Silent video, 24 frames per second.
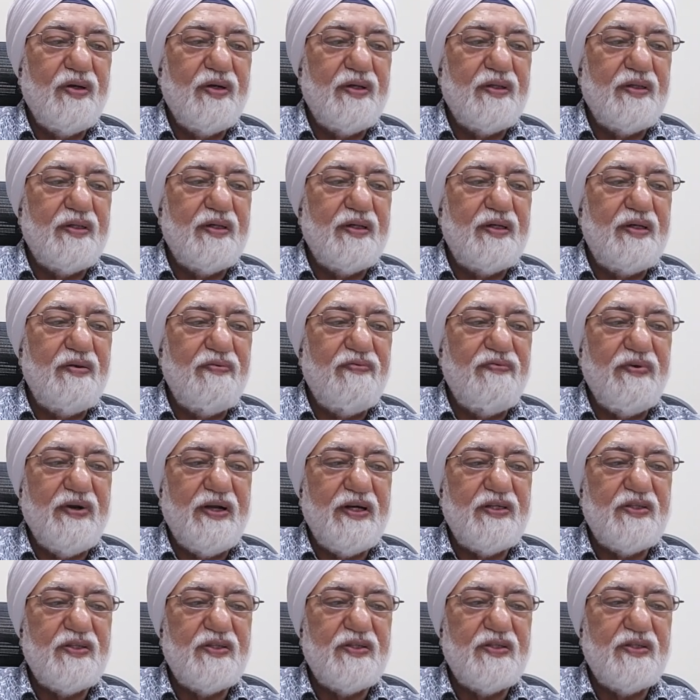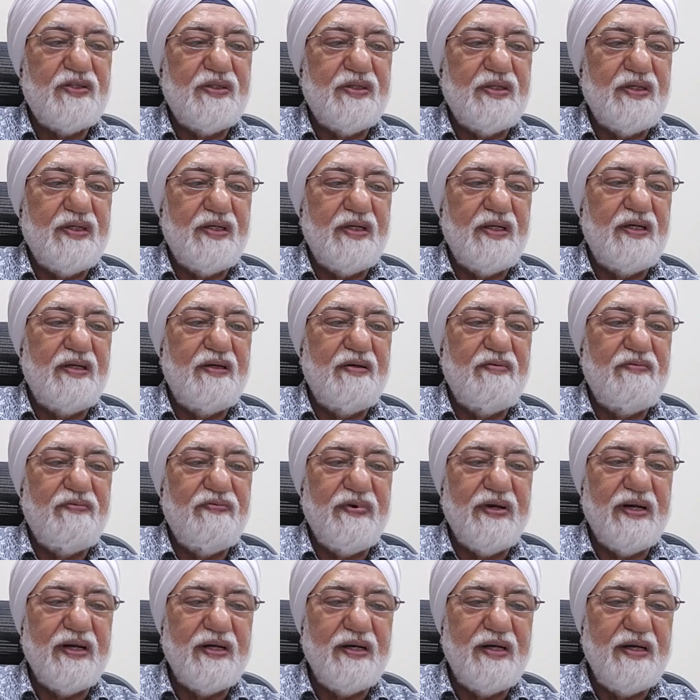the defects in
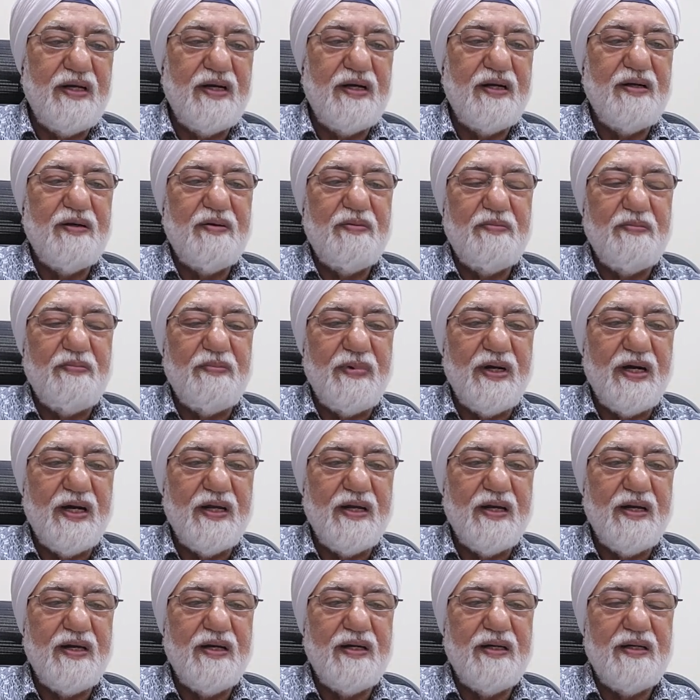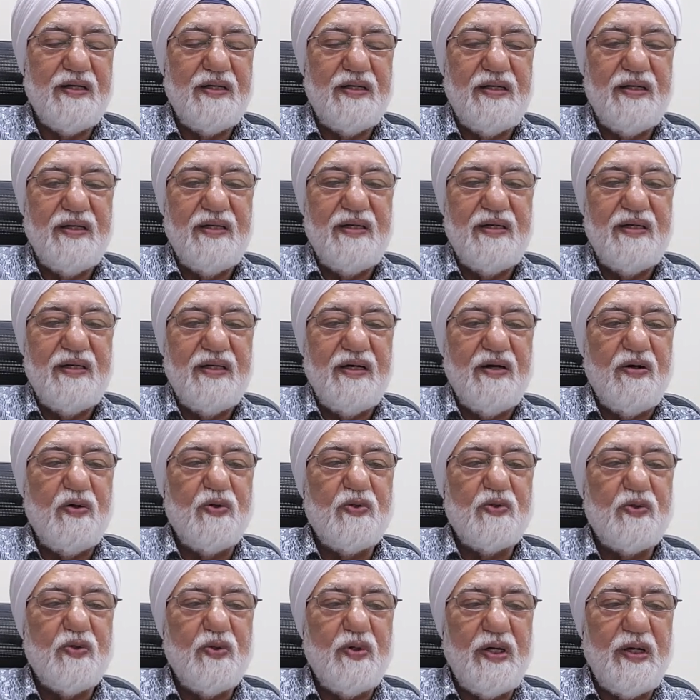Felda, Mara,
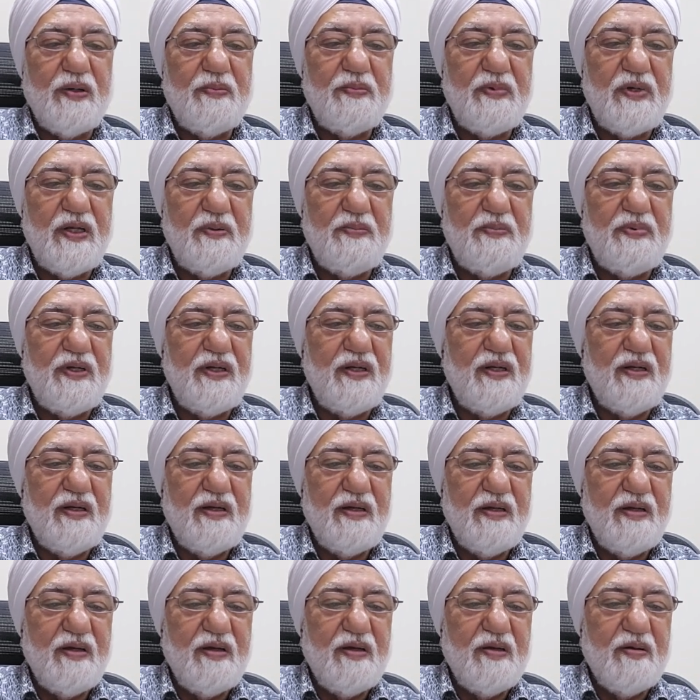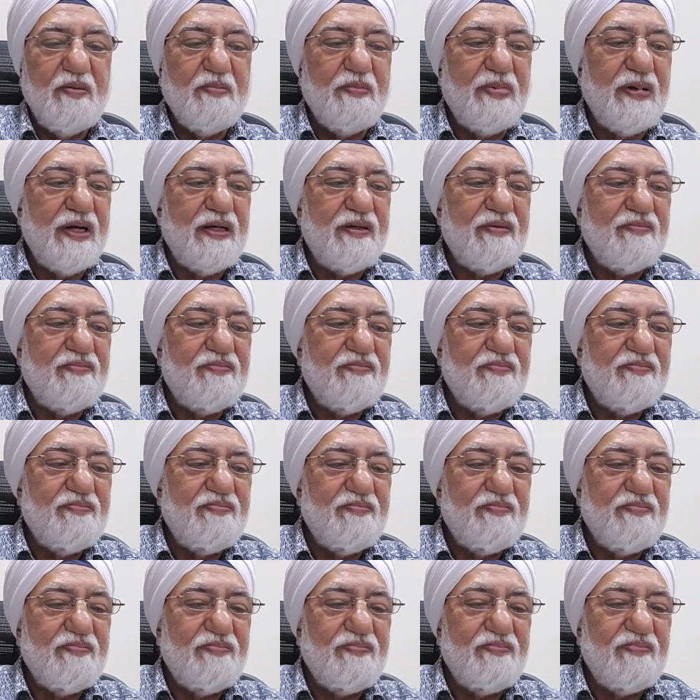also MDB, but
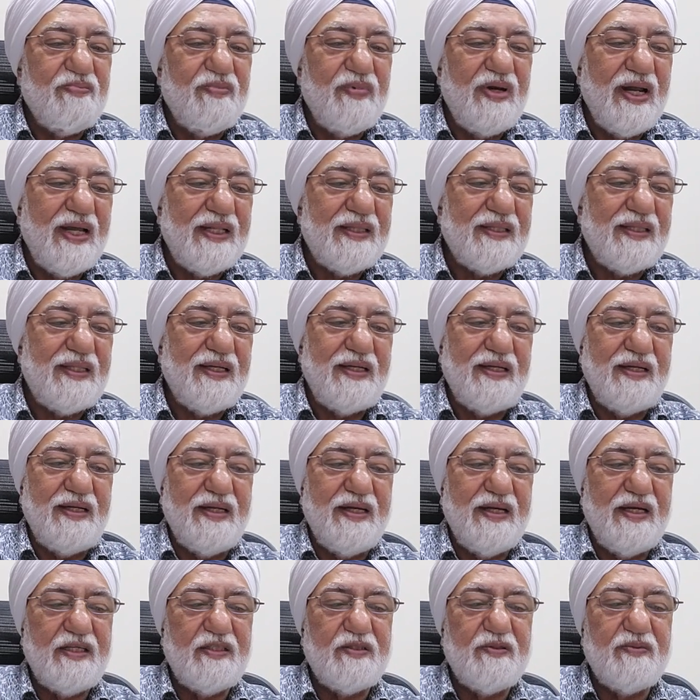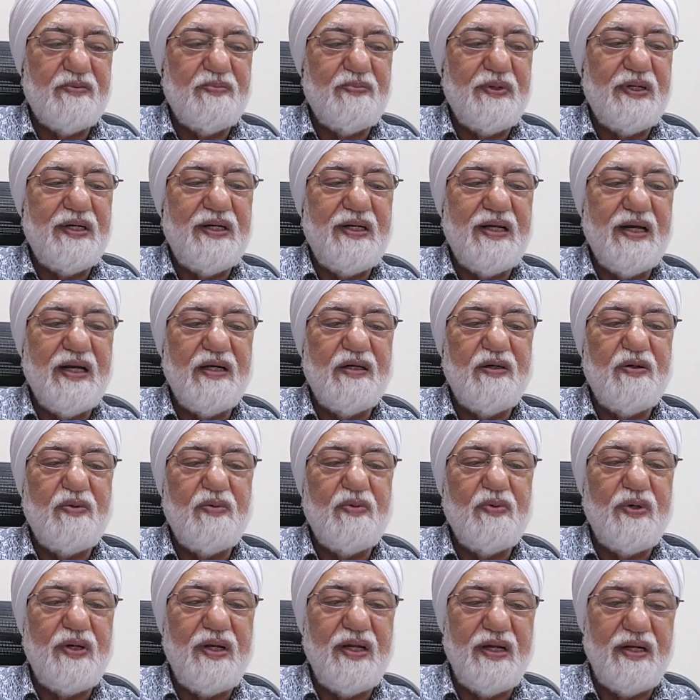nothing has been done
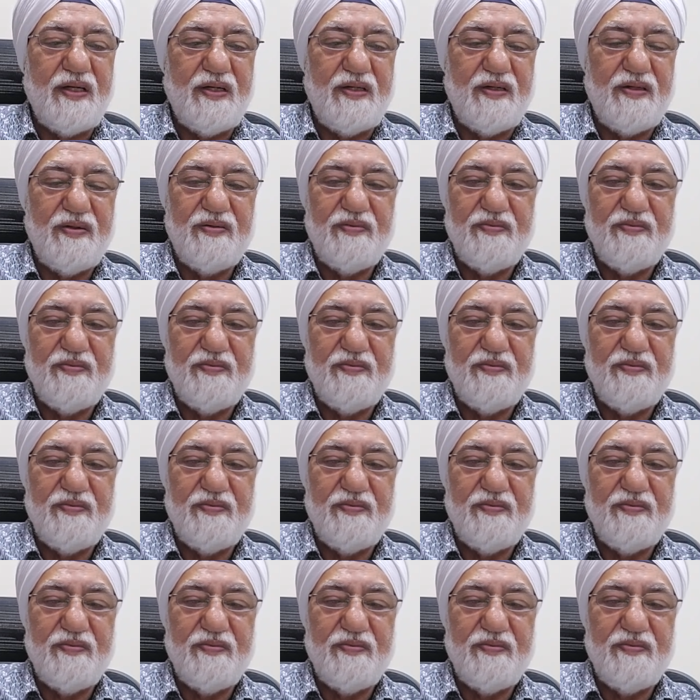to date